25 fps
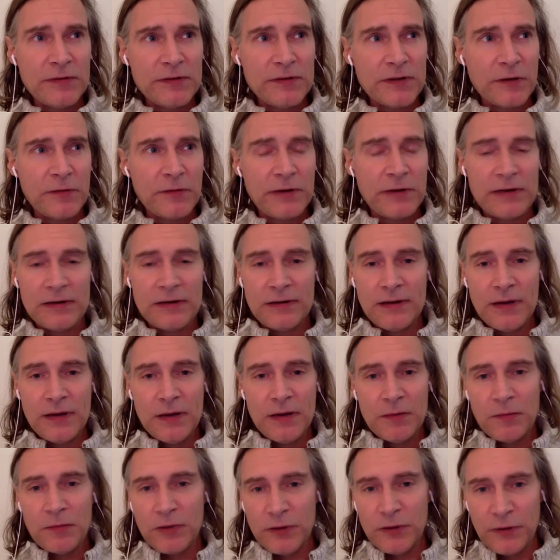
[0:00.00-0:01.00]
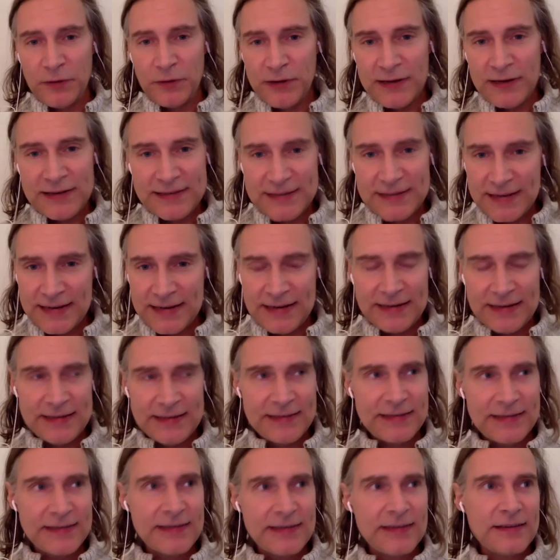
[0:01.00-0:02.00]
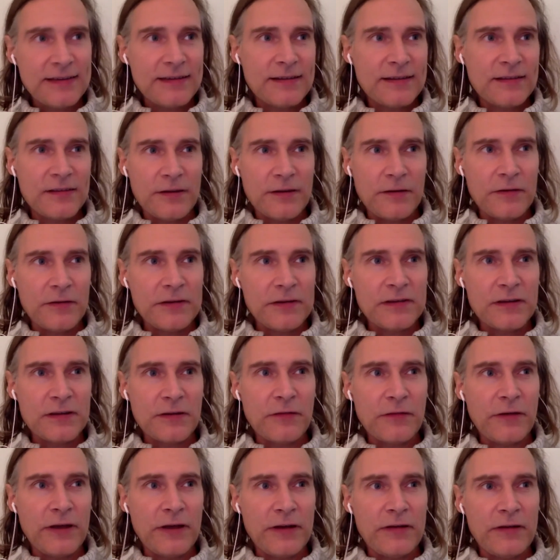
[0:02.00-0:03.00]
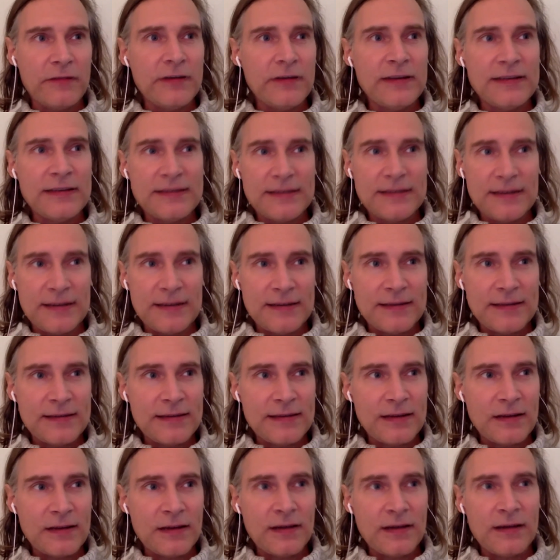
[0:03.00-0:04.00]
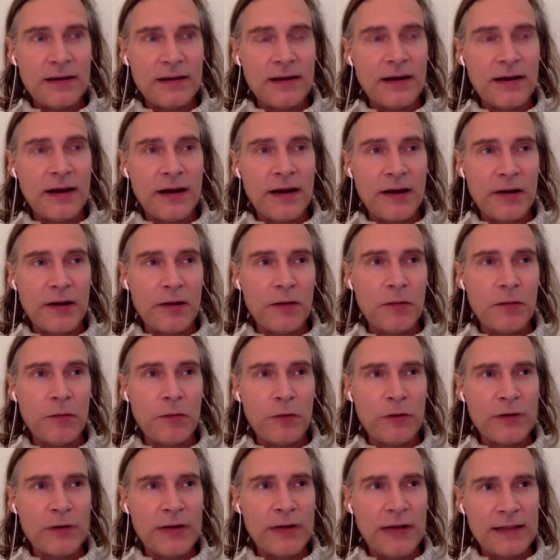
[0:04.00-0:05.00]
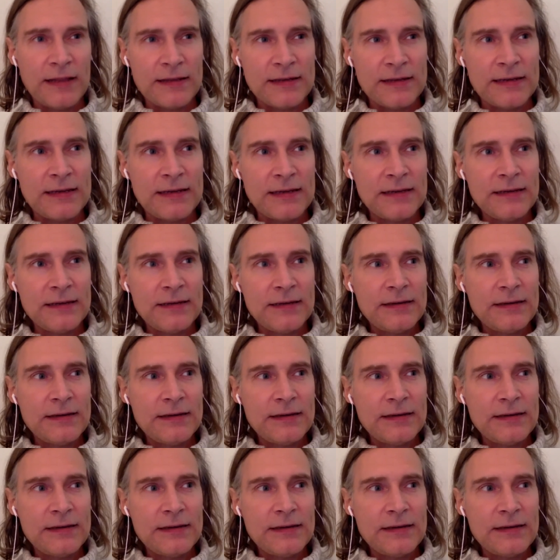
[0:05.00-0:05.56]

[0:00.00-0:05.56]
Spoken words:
So in polluted cities, there is a greater incidence and a higher mortality.